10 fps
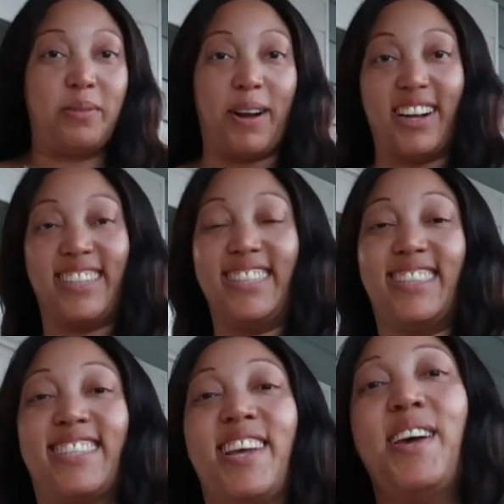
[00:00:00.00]
the pockets.
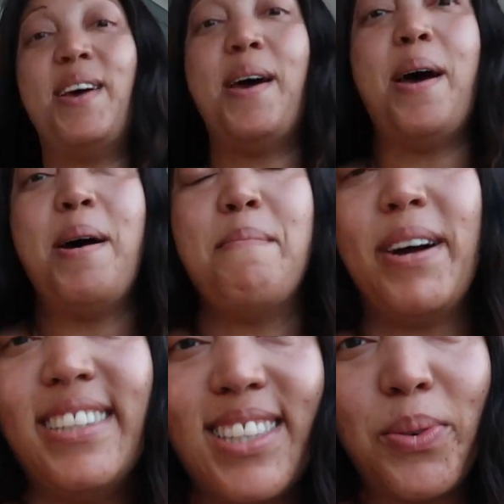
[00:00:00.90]

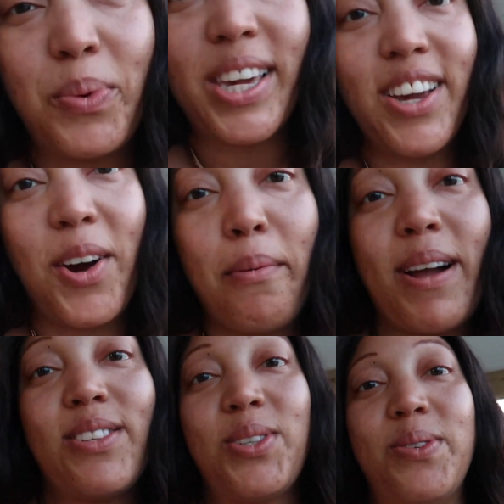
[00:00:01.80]
But we are
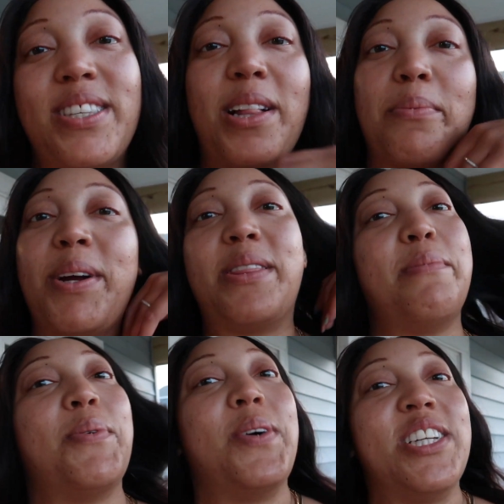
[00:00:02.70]
about to celebrate the
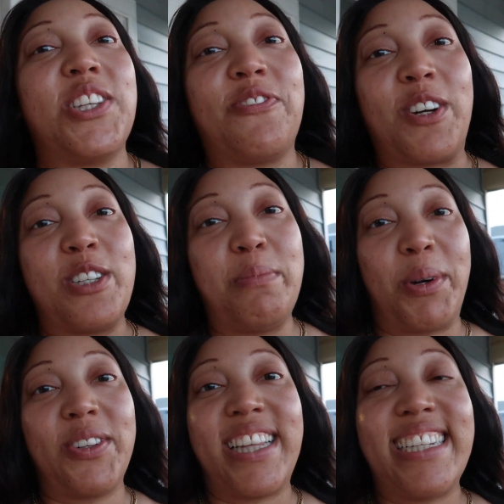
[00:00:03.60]
boys' first
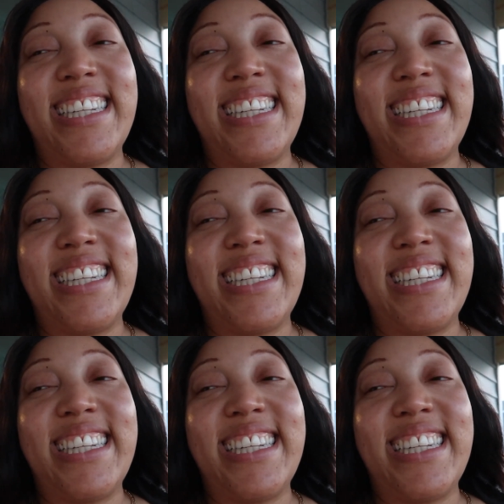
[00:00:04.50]
birthday